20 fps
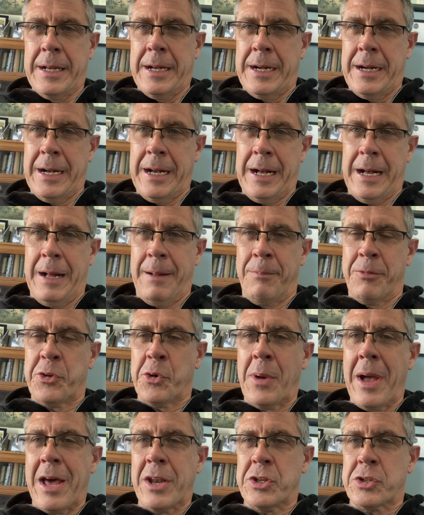um,
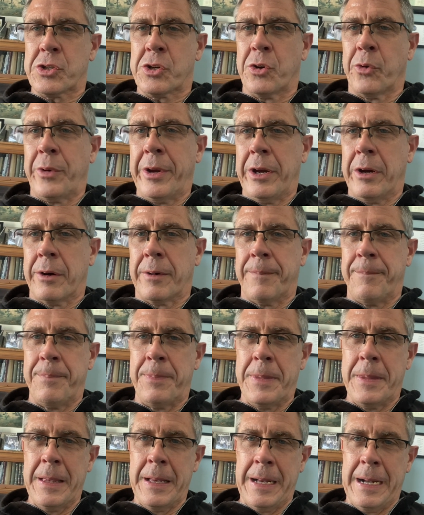throughout his career.
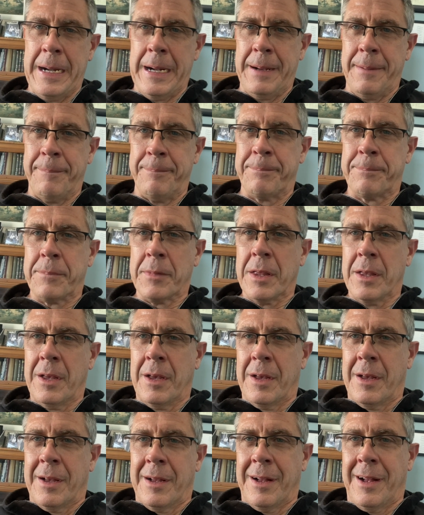Um,
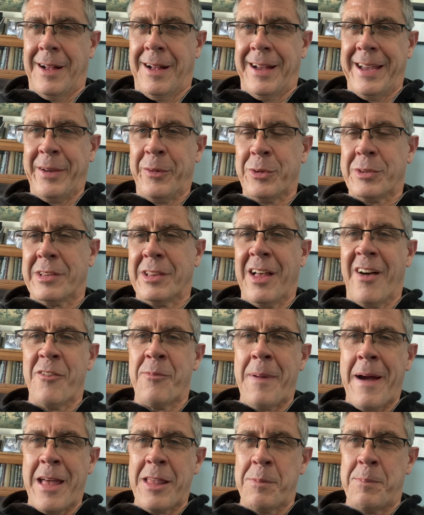uh, he was
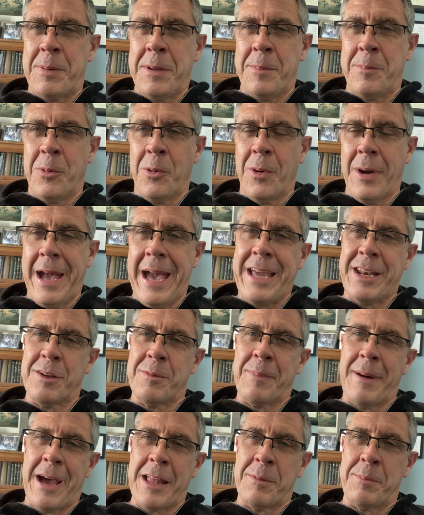loved by the people,
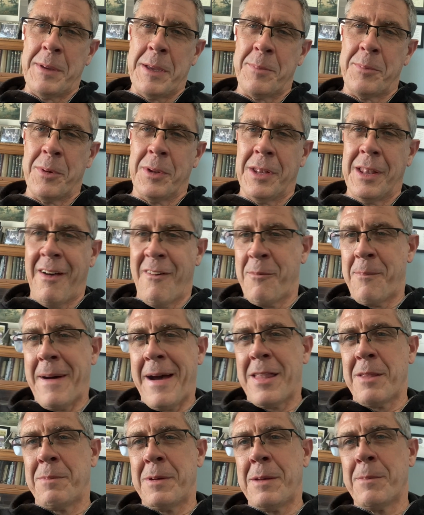hated by the people, loved
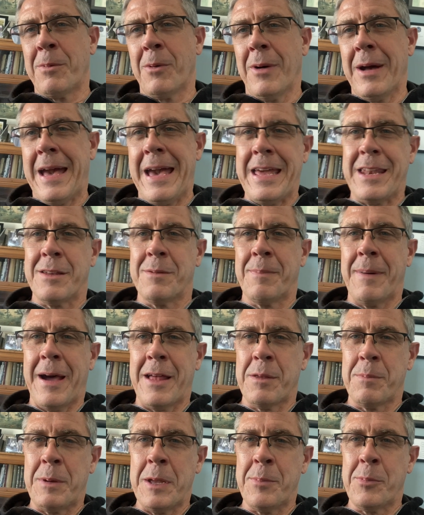by the people, hated
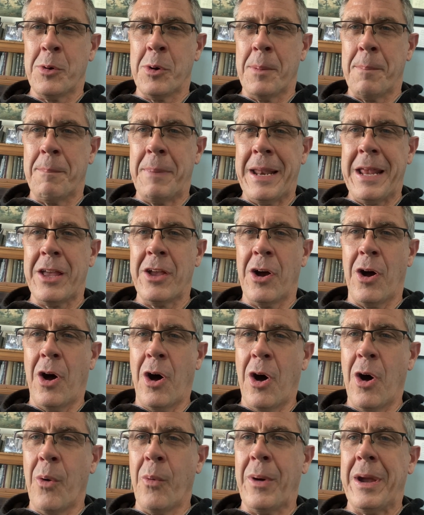by the people, but he
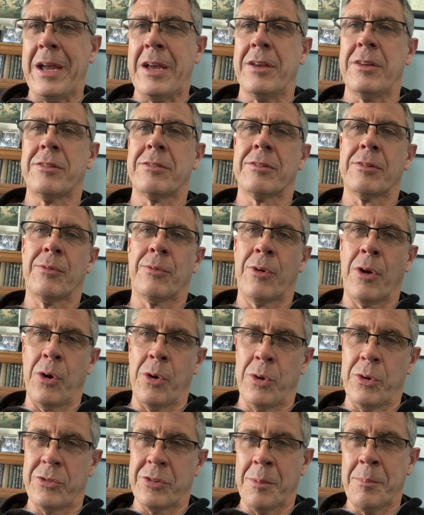always
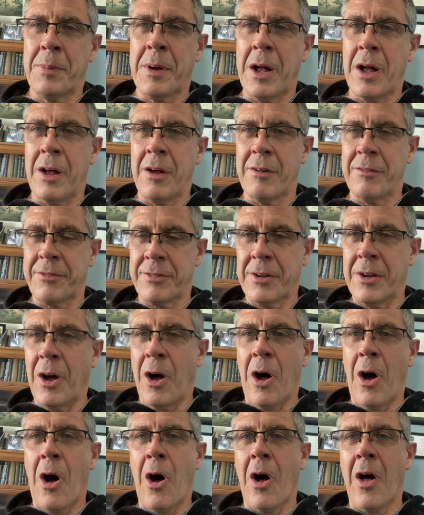rose above
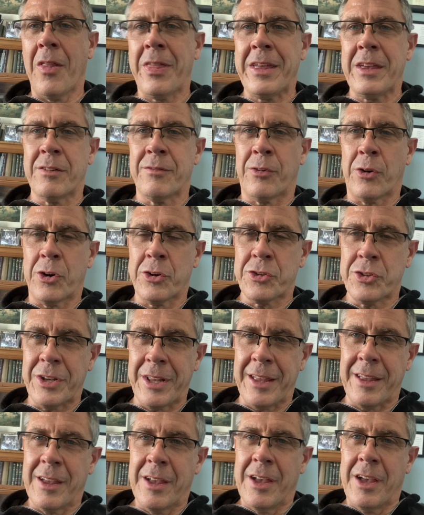all the
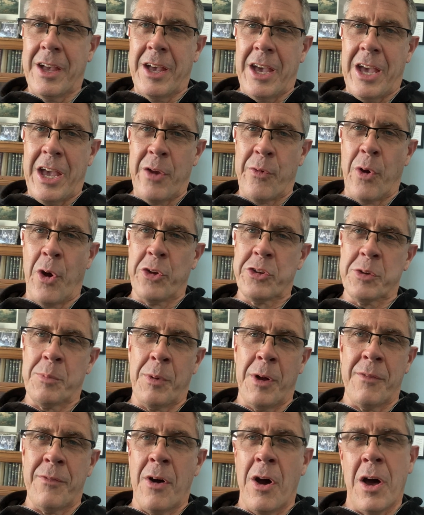adversity he rose
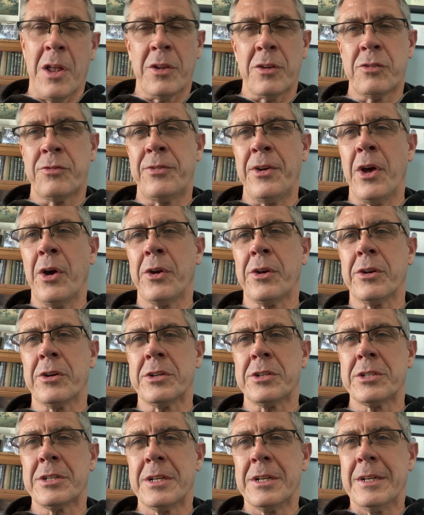above all his failures